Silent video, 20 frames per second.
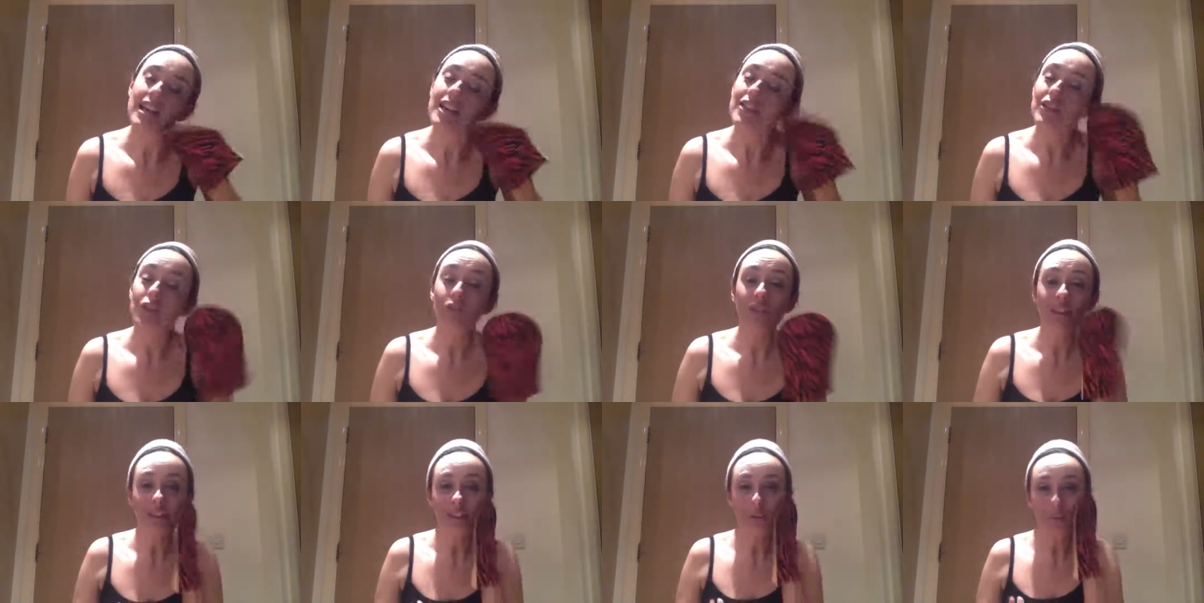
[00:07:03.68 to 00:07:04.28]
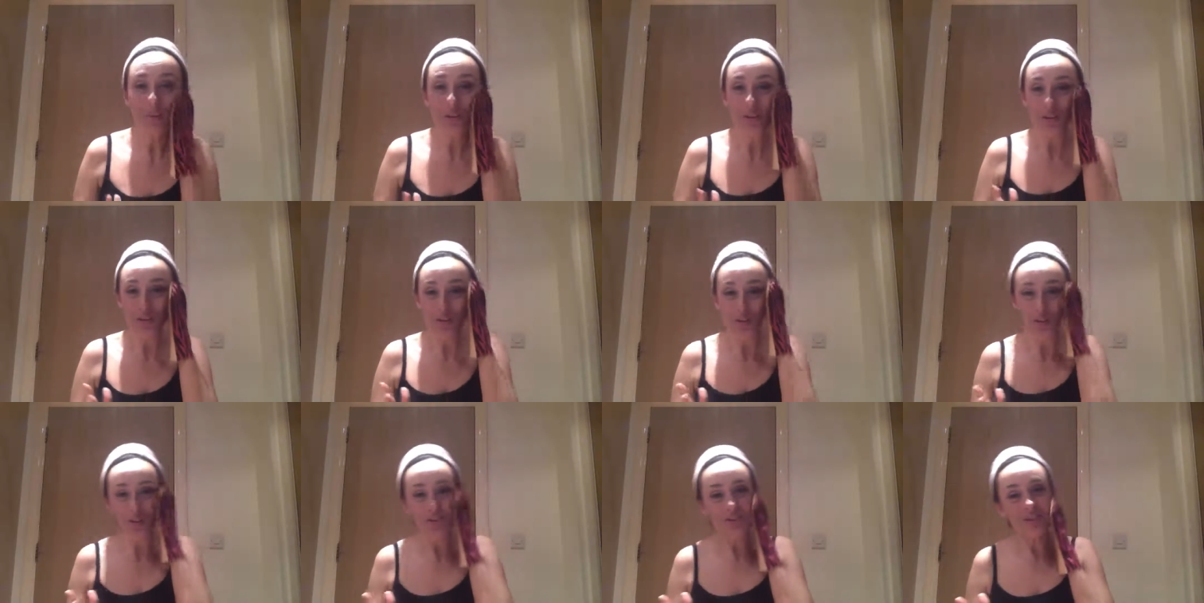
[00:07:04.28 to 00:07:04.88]
And the great thing about this
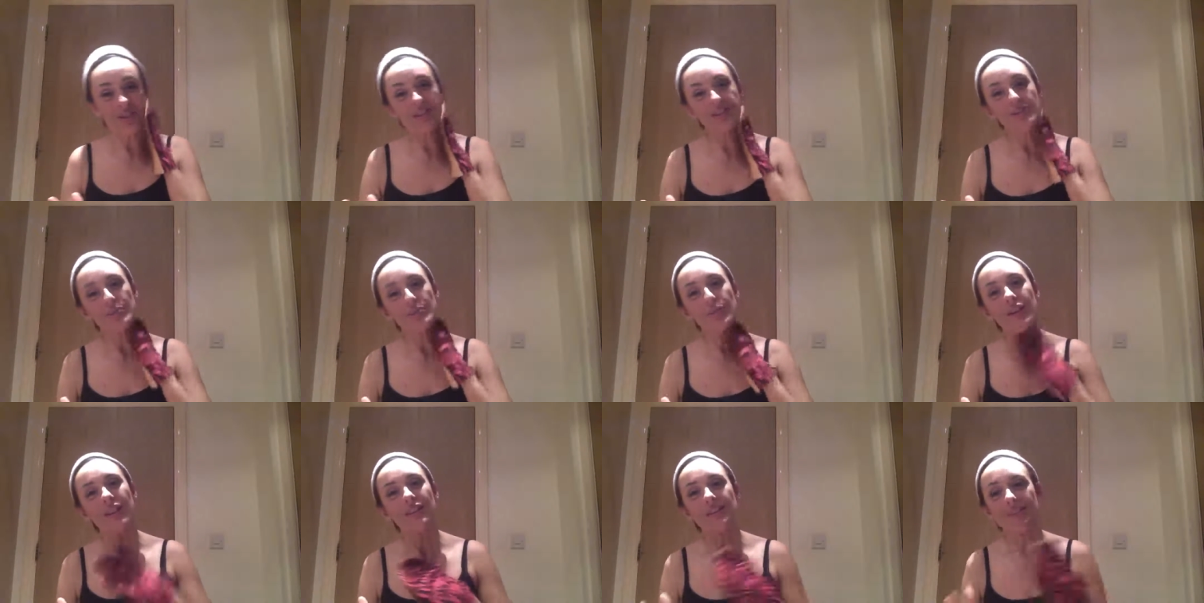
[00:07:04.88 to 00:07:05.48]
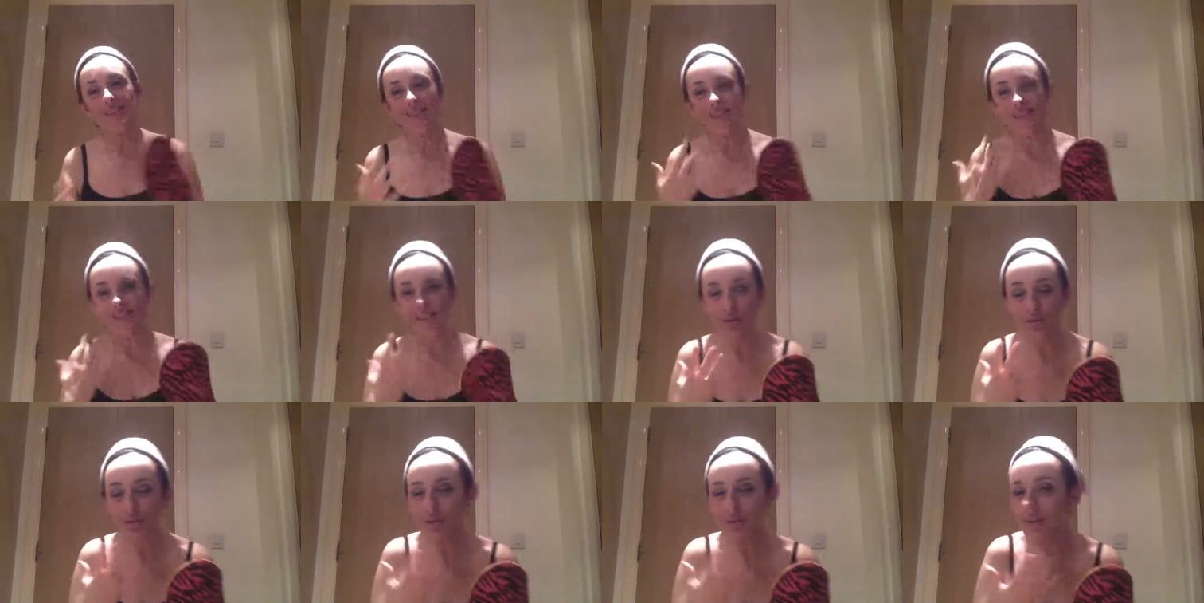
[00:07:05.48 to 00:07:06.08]
product as well is it's
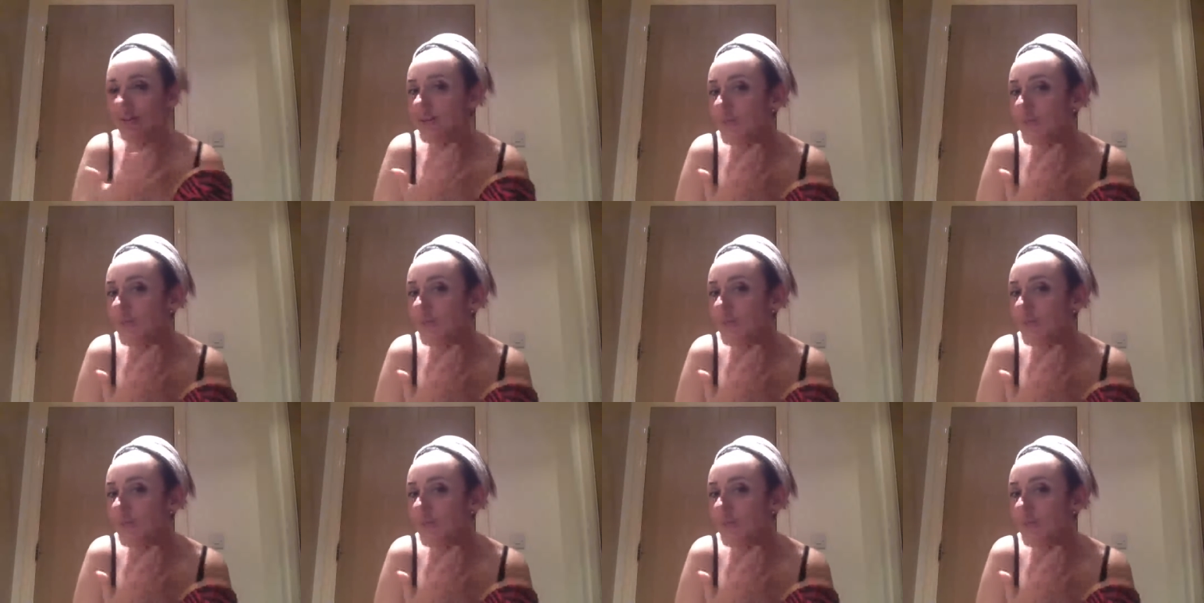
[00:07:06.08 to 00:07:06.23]
silky